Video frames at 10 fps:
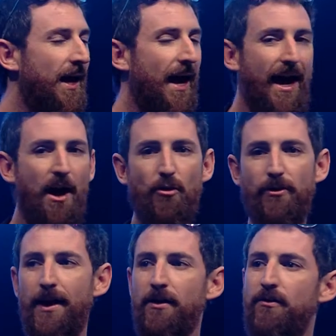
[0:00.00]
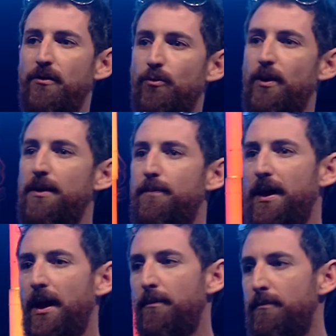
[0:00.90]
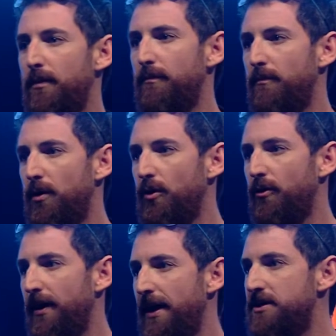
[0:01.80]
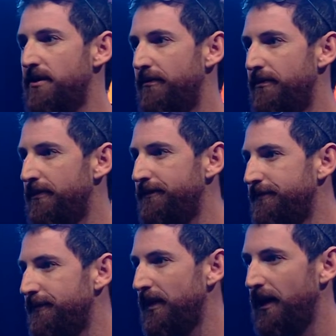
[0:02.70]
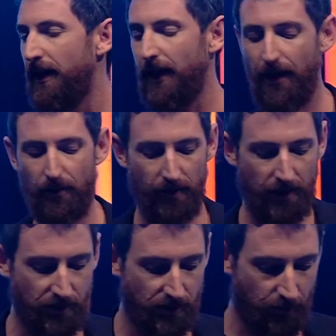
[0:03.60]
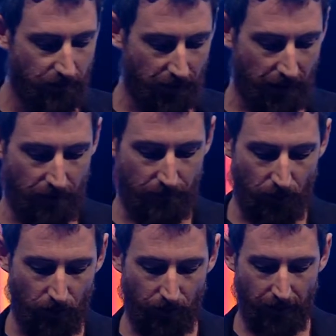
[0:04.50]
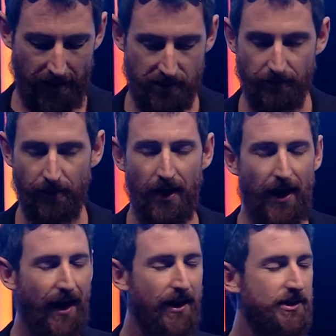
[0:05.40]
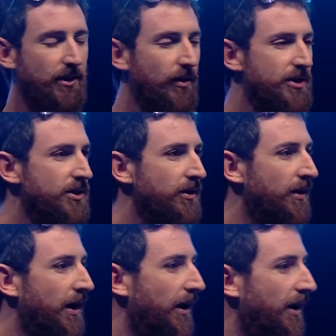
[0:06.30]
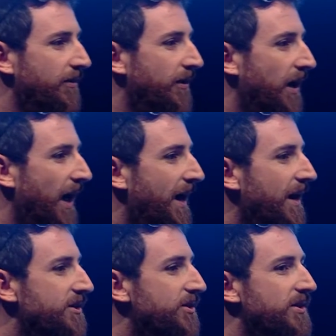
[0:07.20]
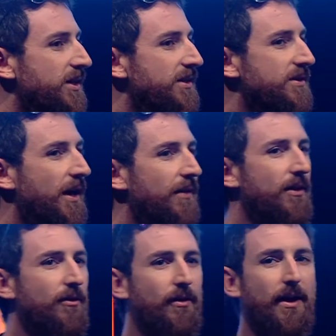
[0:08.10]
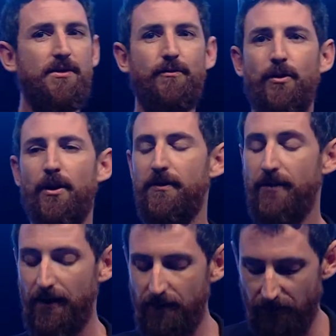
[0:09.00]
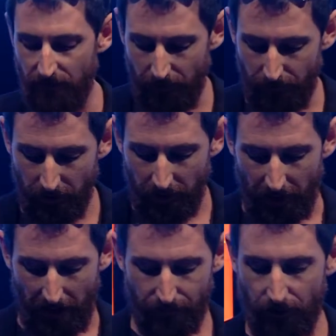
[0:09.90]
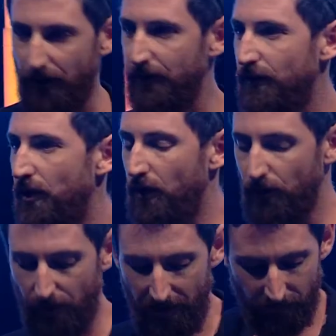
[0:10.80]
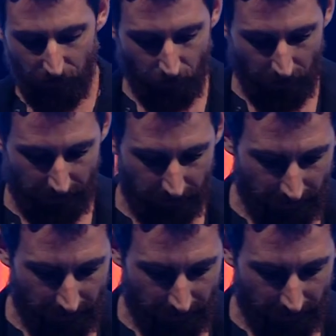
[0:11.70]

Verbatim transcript: How then do we become more creative? How then do we become more creative? And it's a question that I think ad agencies and other creative organizations have, have kind of long wrestled with